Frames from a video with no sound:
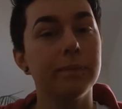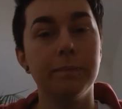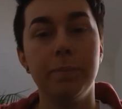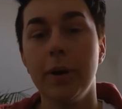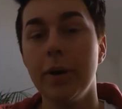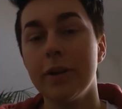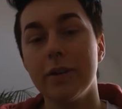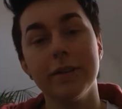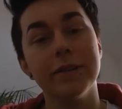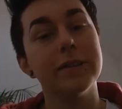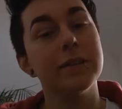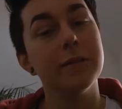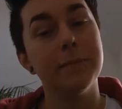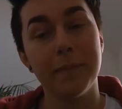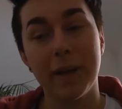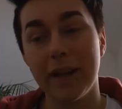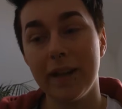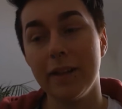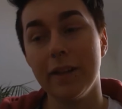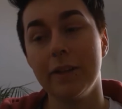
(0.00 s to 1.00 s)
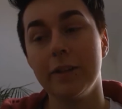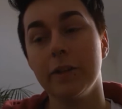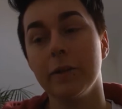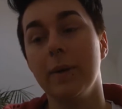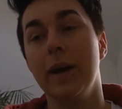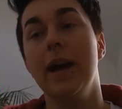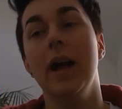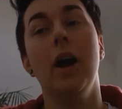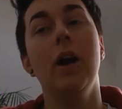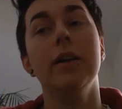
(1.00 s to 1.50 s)
Put on some male
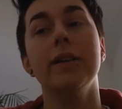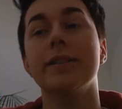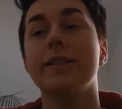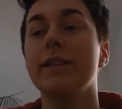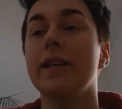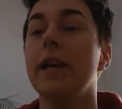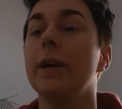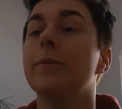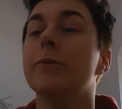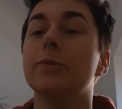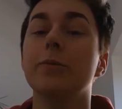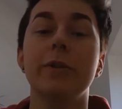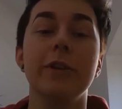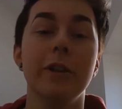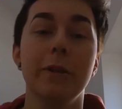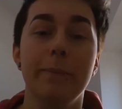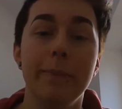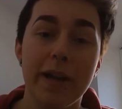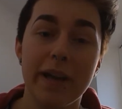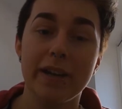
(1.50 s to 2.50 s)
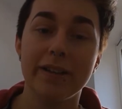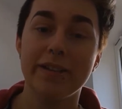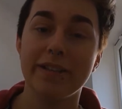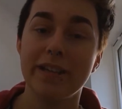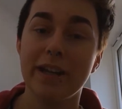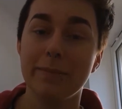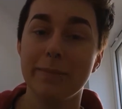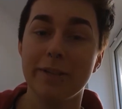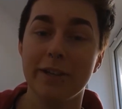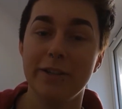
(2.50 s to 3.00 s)
underwear. Honestly, it was one of the biggest
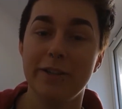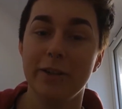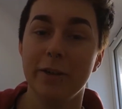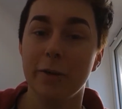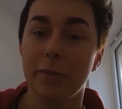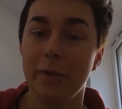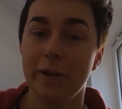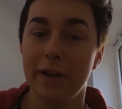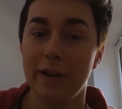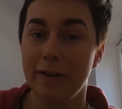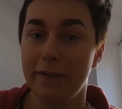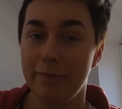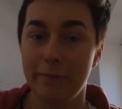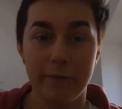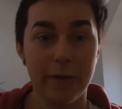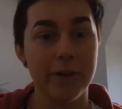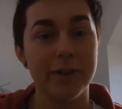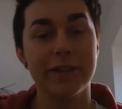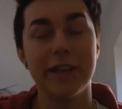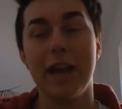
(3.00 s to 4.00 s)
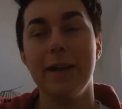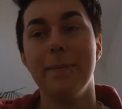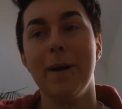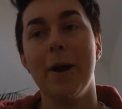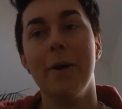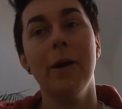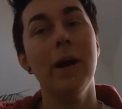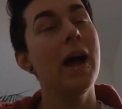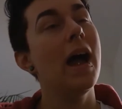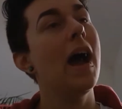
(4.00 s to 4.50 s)
steps I took when I first came
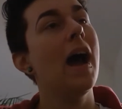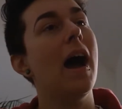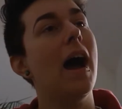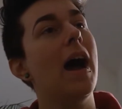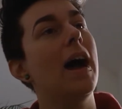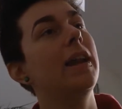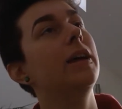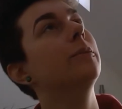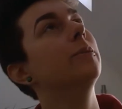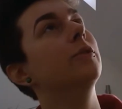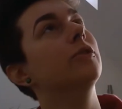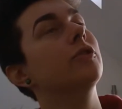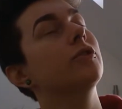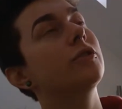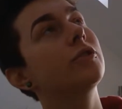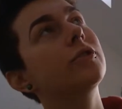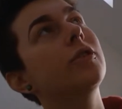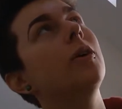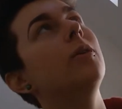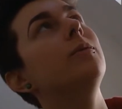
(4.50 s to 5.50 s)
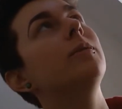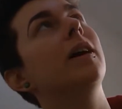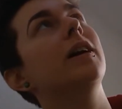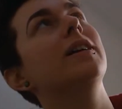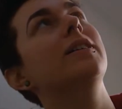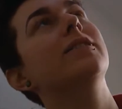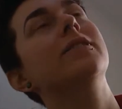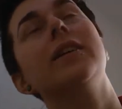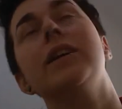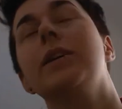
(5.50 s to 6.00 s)
out, and it was so nice,